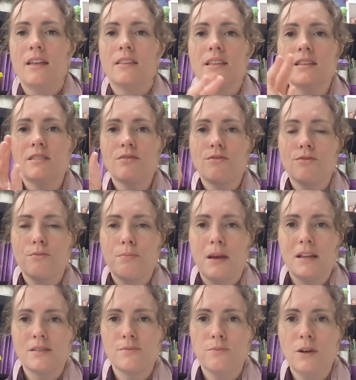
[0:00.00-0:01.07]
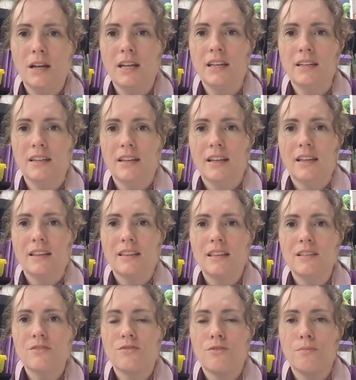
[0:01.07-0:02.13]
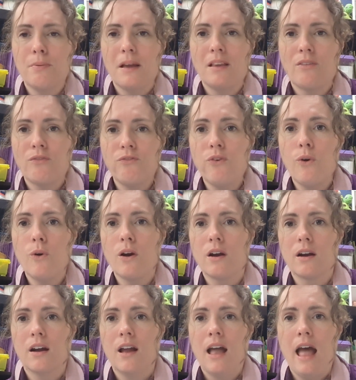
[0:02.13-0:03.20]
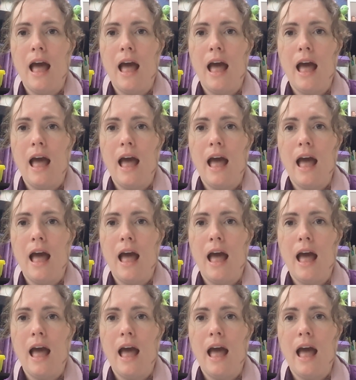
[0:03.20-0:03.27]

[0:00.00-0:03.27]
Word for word: This group has one this group has four.